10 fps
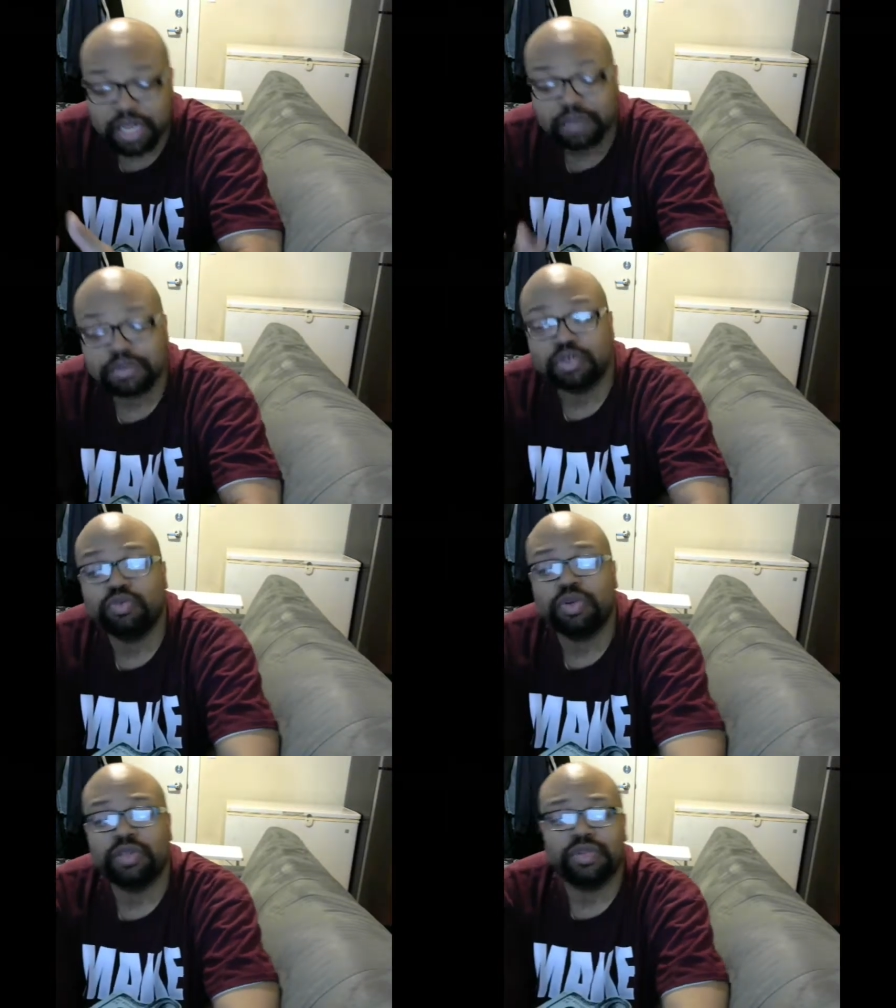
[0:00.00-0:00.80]
help too
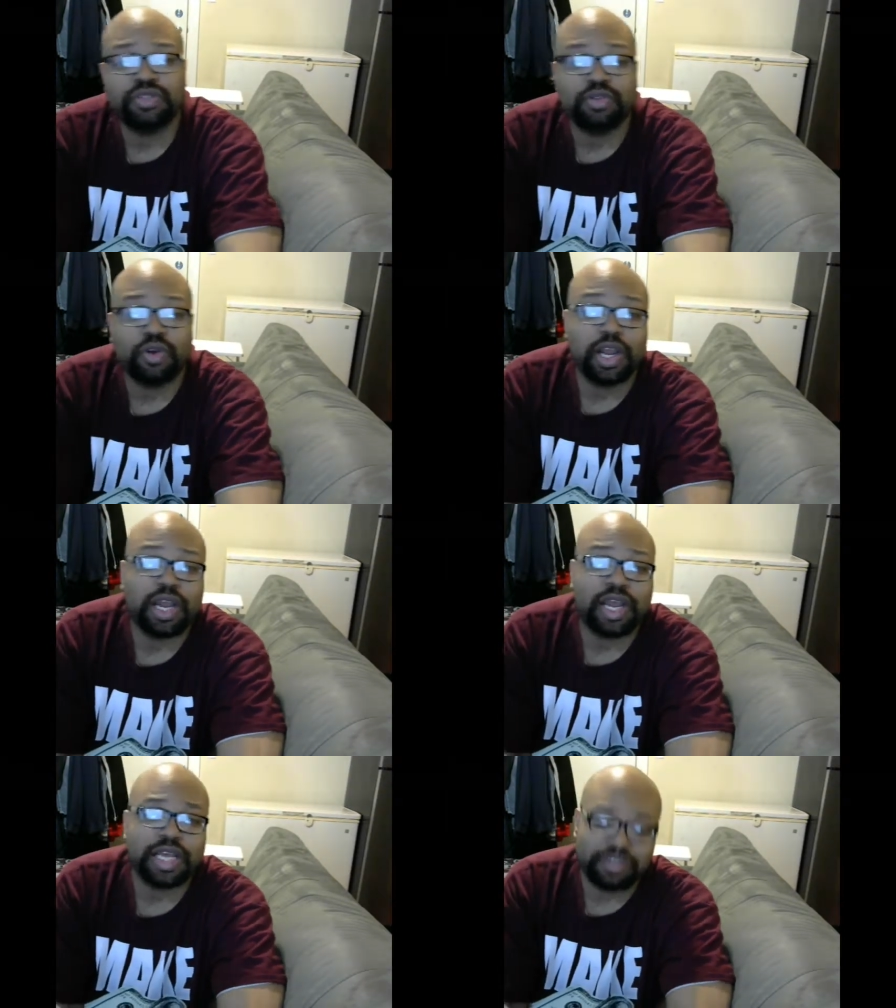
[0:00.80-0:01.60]
with, with
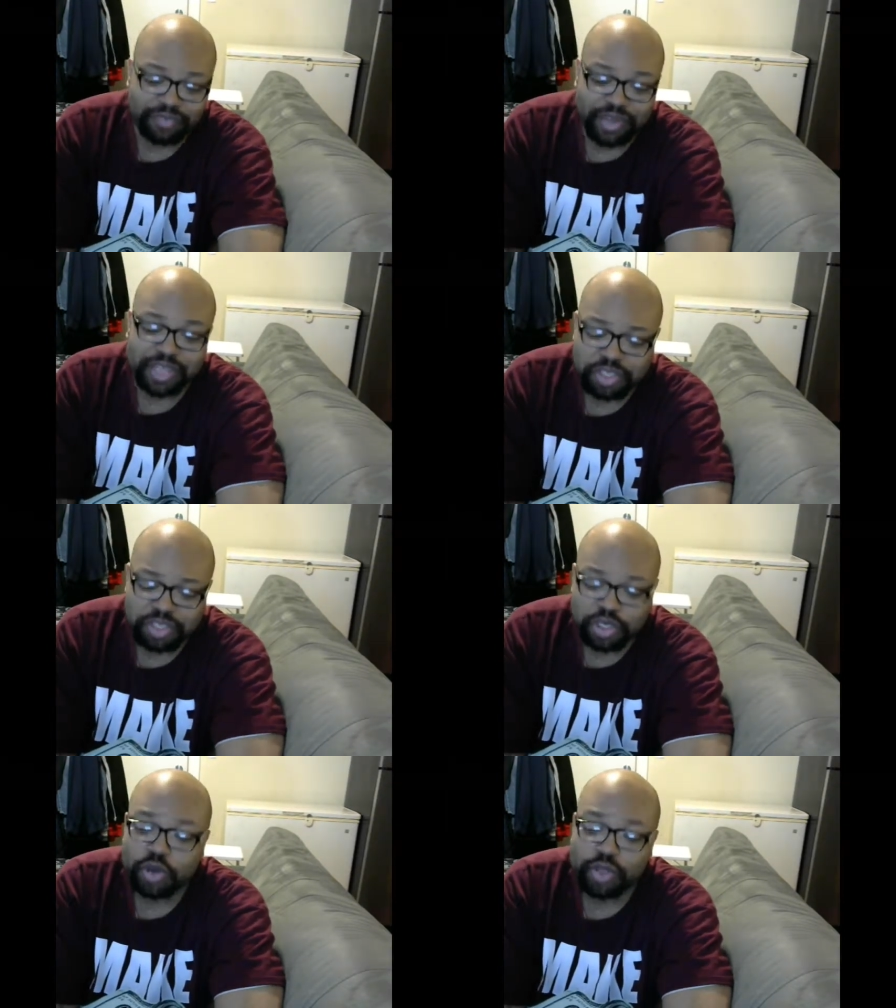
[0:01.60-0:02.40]
storylines. The fact that
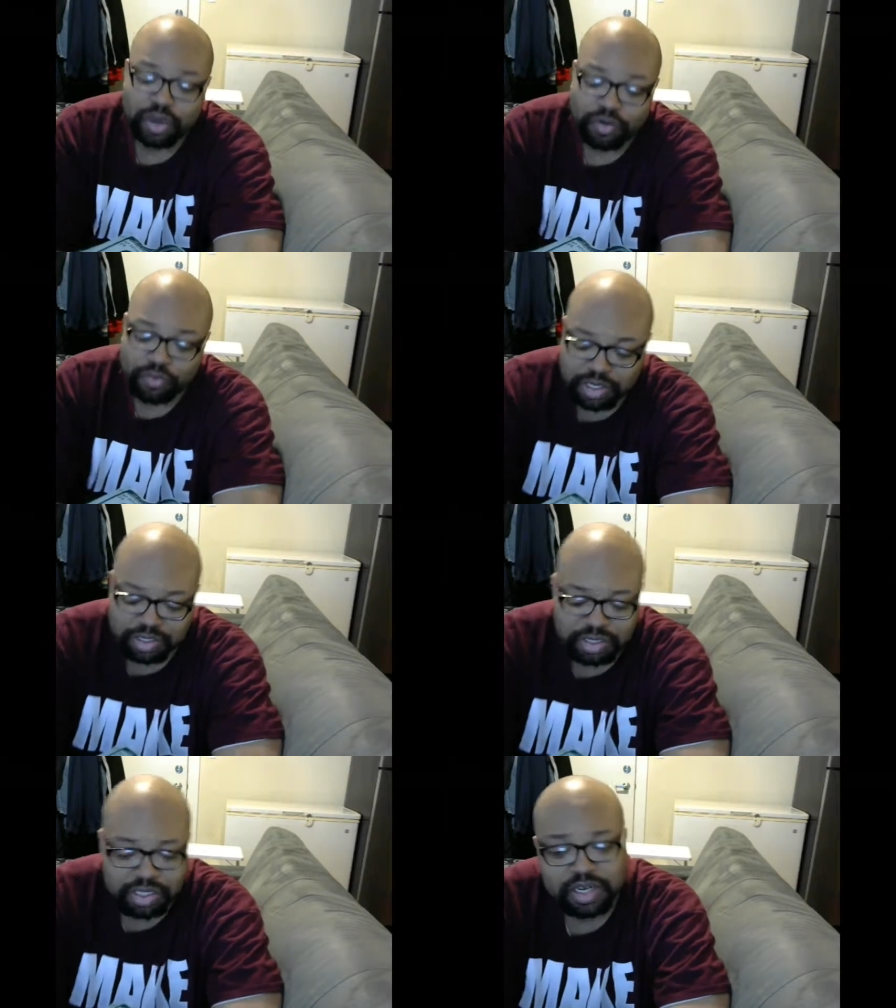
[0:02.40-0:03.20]
you know that a
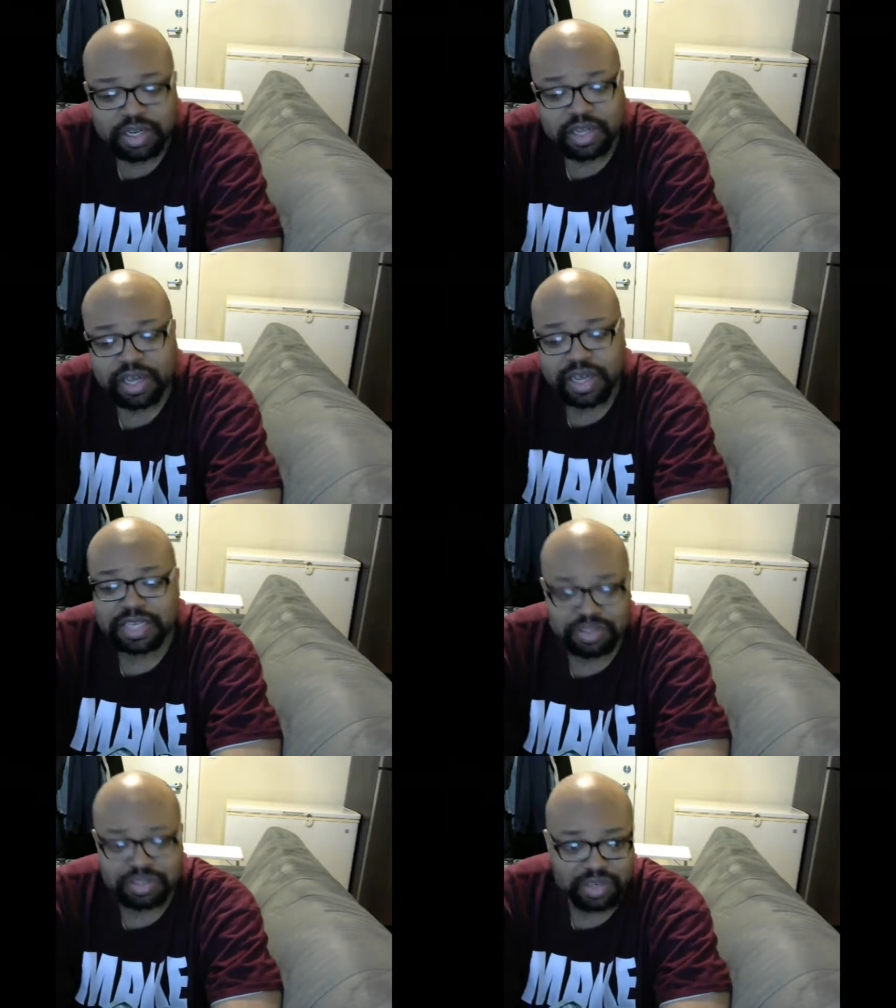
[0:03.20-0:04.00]
wrestler
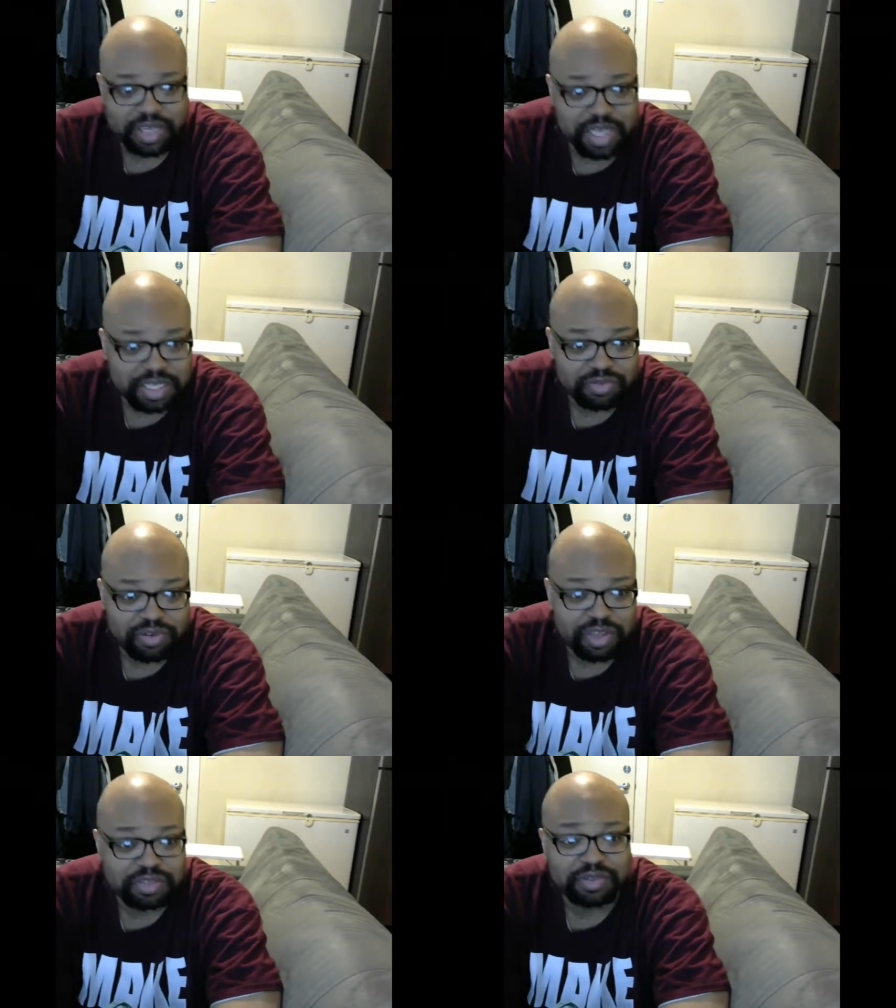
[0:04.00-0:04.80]
has to has to
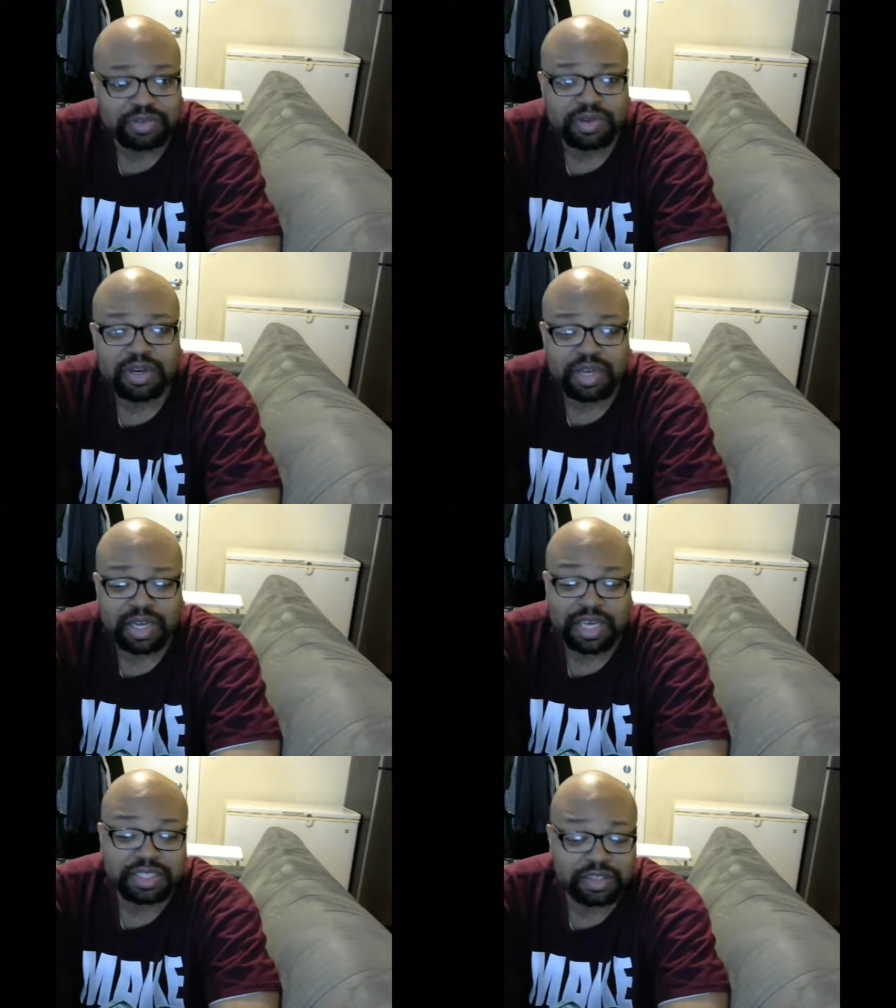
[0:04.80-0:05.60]
wrestle
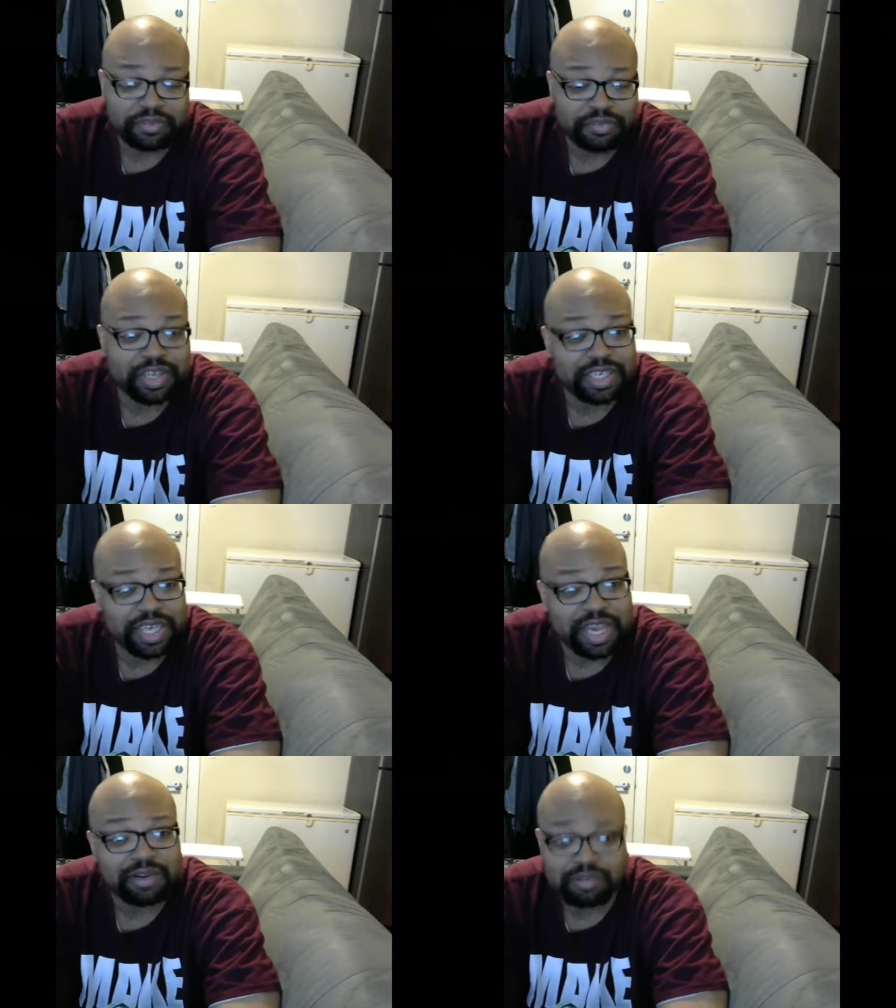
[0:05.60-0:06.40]
or has to defend your
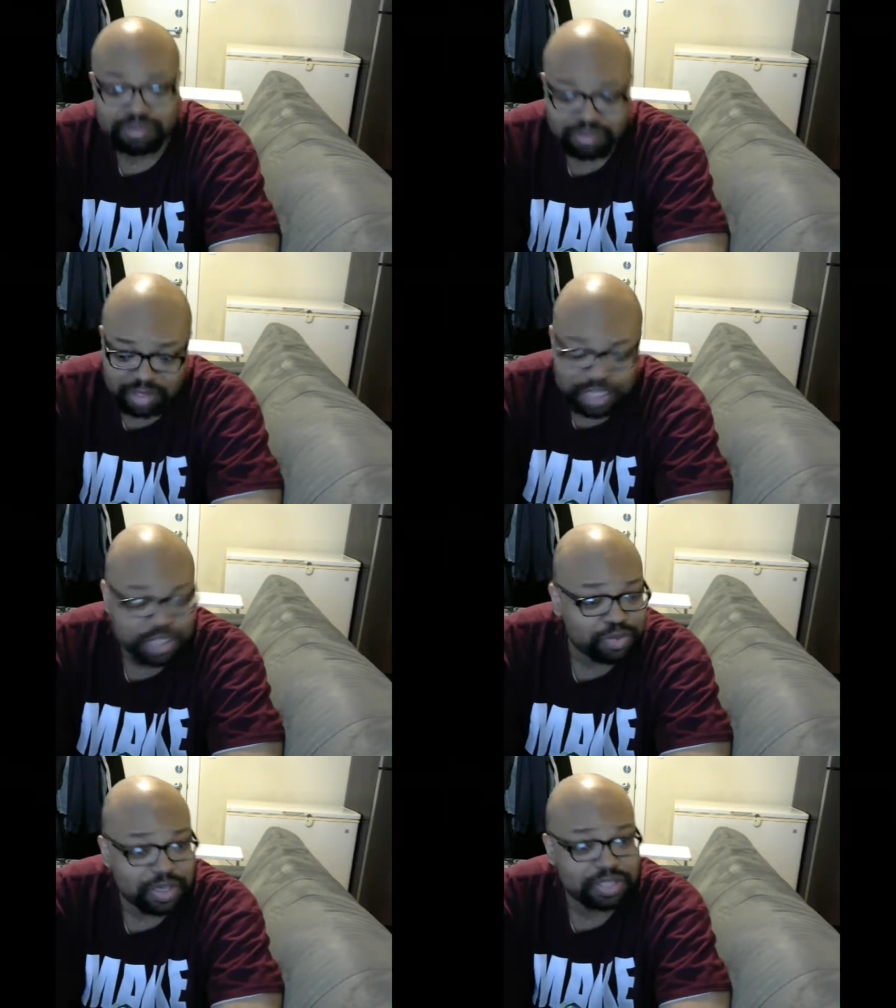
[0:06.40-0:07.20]
title at
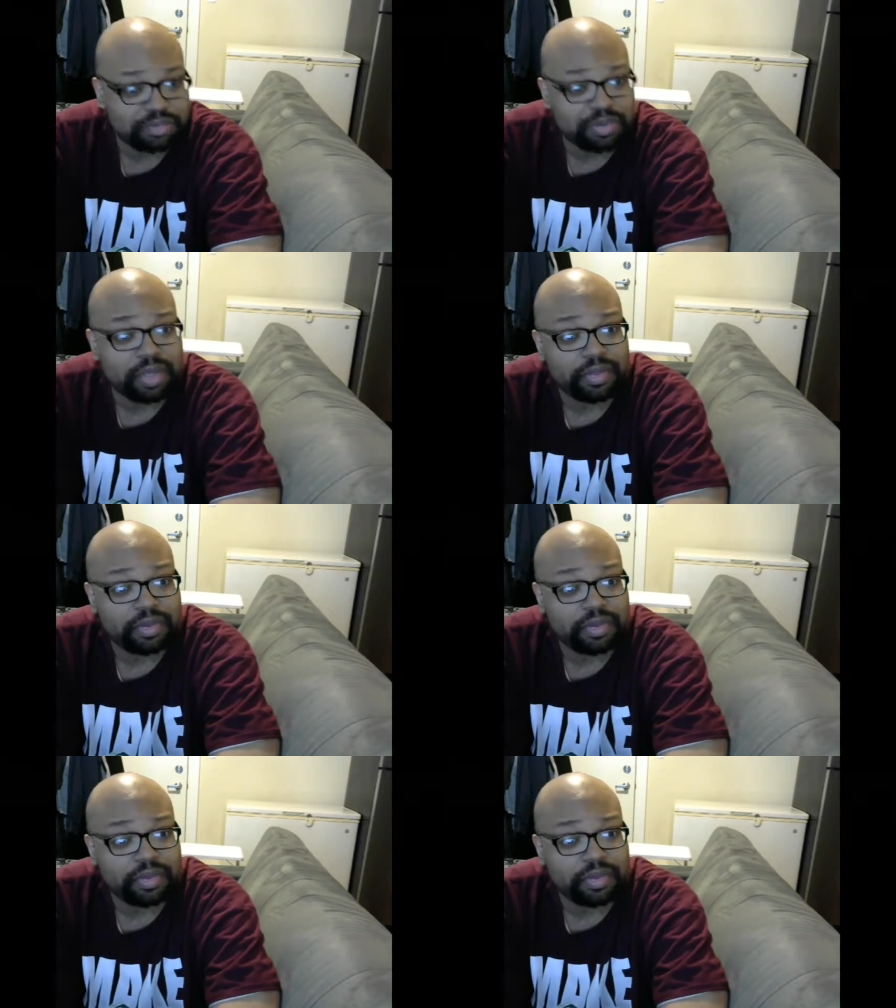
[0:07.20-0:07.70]
least once a month,